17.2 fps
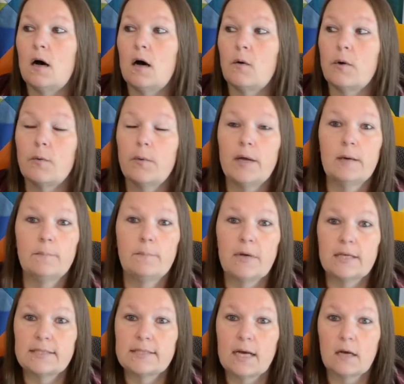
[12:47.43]
we went
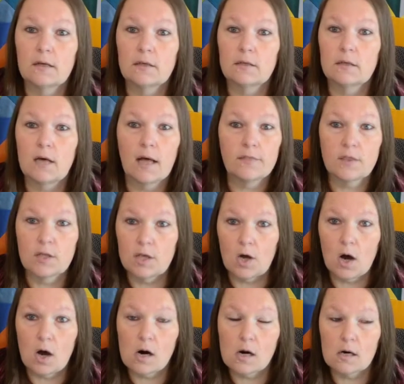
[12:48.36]
and got the
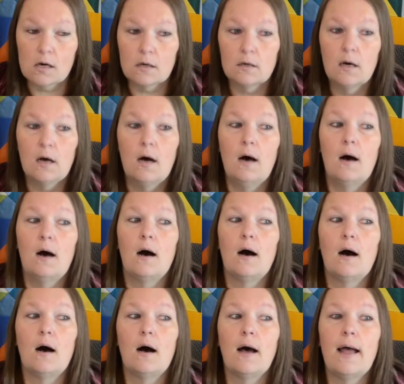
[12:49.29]
yarn,
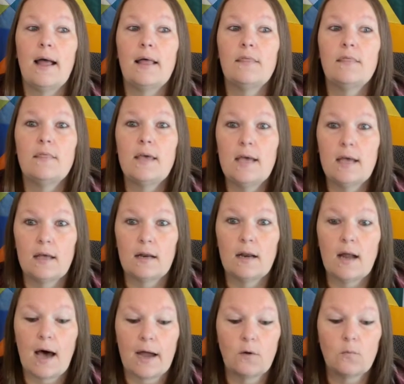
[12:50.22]
and
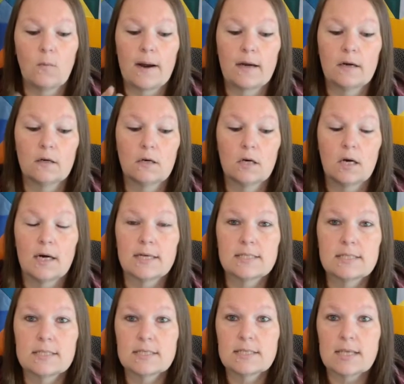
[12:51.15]
then I ran
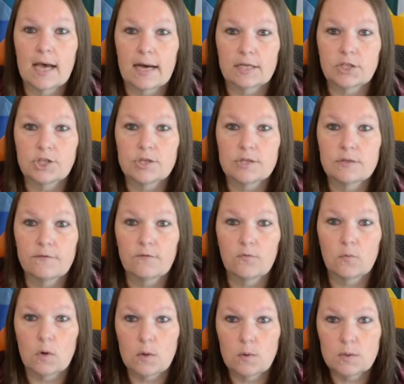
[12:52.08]
across this Ashes of
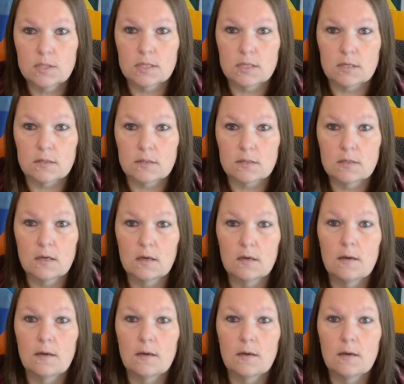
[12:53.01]
Roses